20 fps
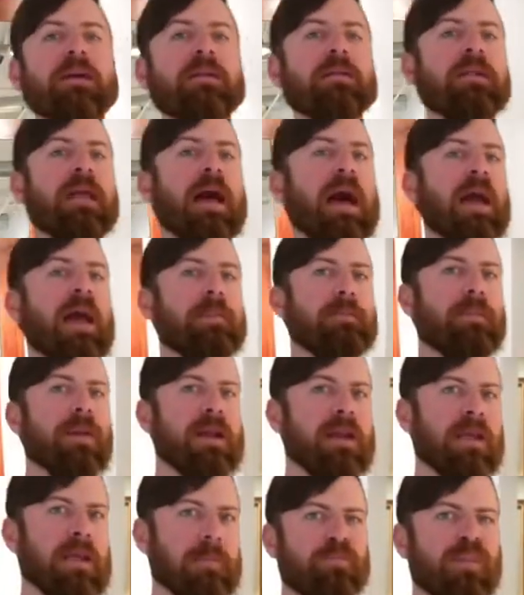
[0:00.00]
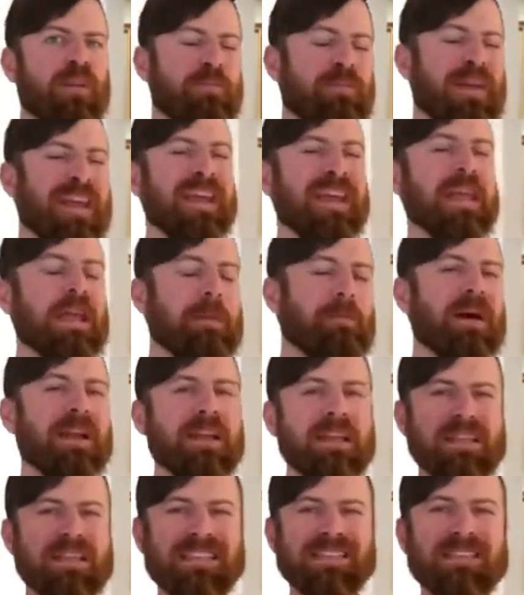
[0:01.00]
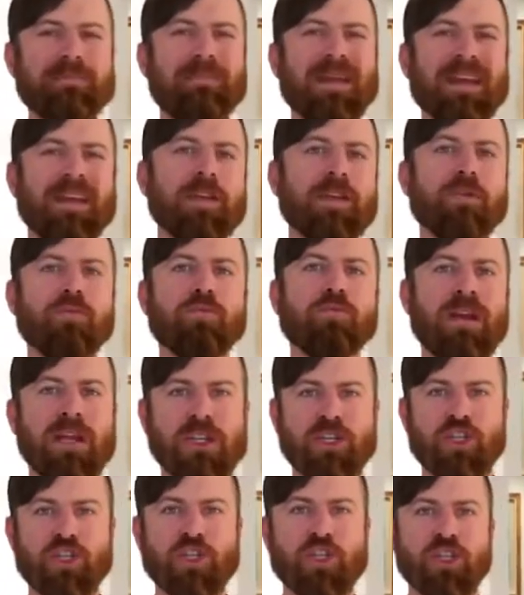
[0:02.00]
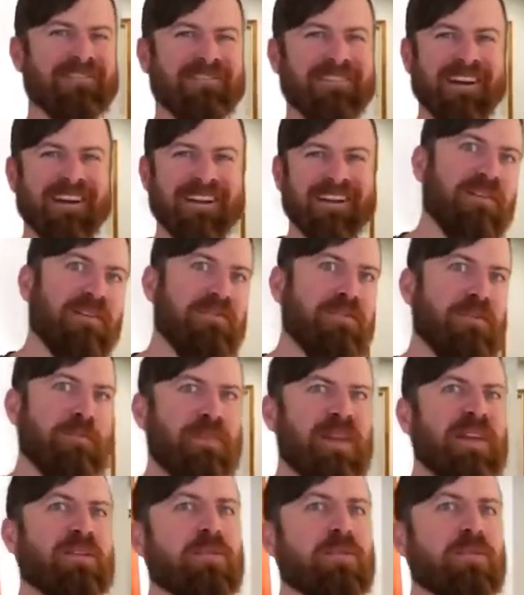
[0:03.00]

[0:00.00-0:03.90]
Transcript: a lot of money, but making money doesn't make you rich, right? You have to be